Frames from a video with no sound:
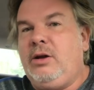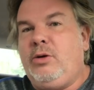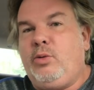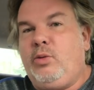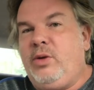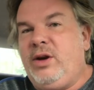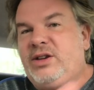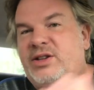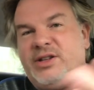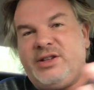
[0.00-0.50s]

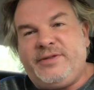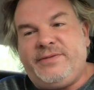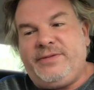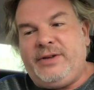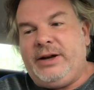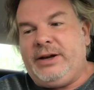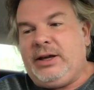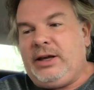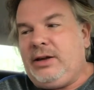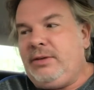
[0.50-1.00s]
which is
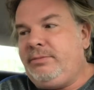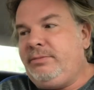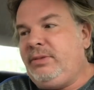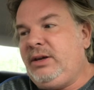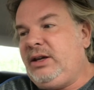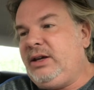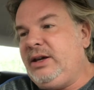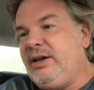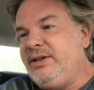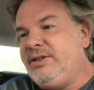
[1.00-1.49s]
funny
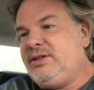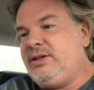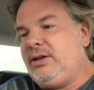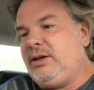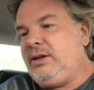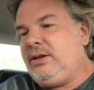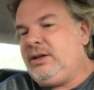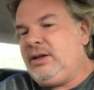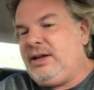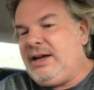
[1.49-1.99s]
because the
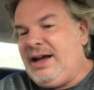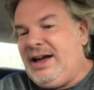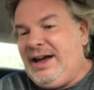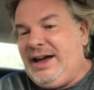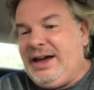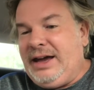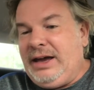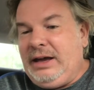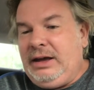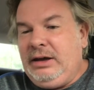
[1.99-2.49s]

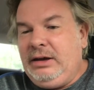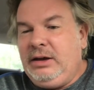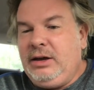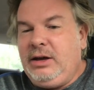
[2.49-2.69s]
guy,